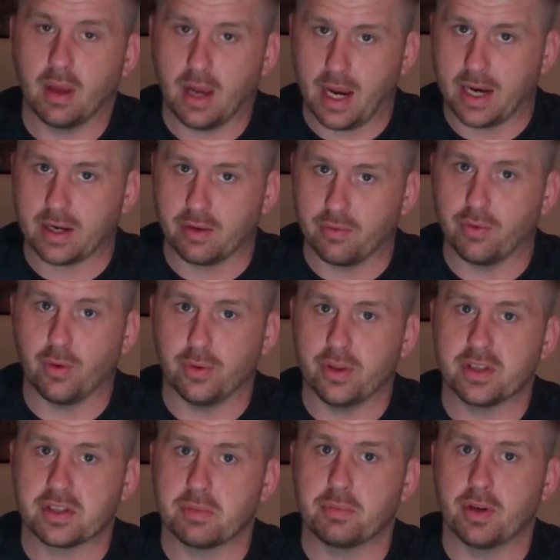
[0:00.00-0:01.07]
I can fold
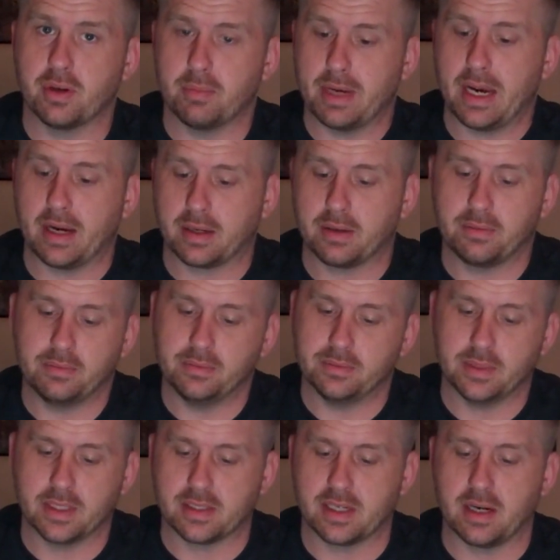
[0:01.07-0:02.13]
this and put it back.
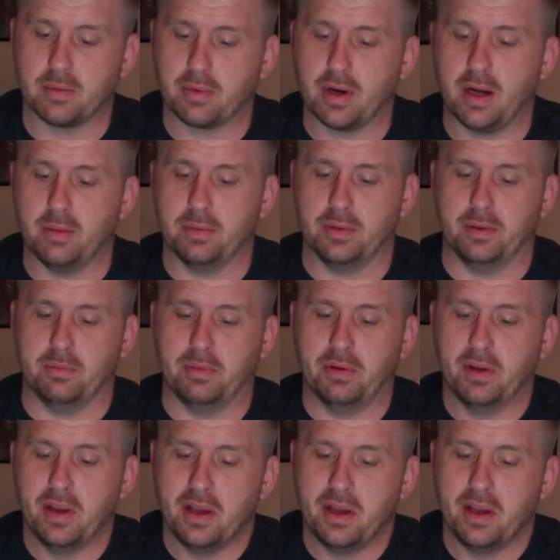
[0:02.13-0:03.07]
That's not a problem.